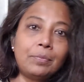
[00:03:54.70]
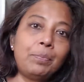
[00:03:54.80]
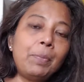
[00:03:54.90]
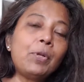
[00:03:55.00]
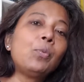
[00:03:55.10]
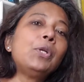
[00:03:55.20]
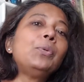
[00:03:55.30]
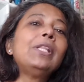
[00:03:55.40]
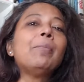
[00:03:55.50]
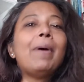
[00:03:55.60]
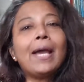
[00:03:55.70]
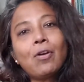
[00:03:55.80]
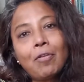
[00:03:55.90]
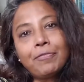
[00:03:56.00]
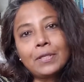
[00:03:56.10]
people who were doing the back
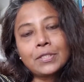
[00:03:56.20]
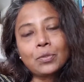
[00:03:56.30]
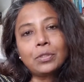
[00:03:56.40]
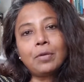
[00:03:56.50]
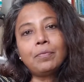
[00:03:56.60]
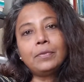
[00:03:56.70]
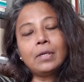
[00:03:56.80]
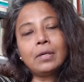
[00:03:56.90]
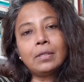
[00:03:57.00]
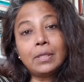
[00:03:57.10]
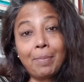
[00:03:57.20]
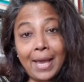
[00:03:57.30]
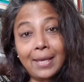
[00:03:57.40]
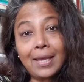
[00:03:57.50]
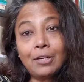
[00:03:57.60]
office or the
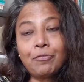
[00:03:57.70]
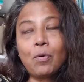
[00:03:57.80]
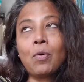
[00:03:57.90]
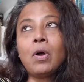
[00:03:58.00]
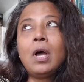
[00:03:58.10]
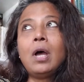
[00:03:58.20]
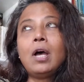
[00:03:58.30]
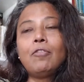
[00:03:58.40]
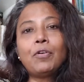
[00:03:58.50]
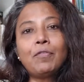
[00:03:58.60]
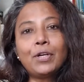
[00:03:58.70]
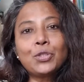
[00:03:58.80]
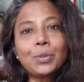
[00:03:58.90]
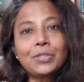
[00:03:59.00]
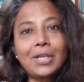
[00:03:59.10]
back end for
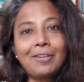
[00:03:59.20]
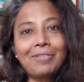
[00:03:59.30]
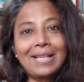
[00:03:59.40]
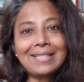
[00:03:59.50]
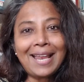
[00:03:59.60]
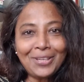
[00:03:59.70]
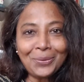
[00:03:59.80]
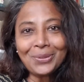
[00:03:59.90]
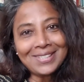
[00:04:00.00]
virtual trade fairs, and you could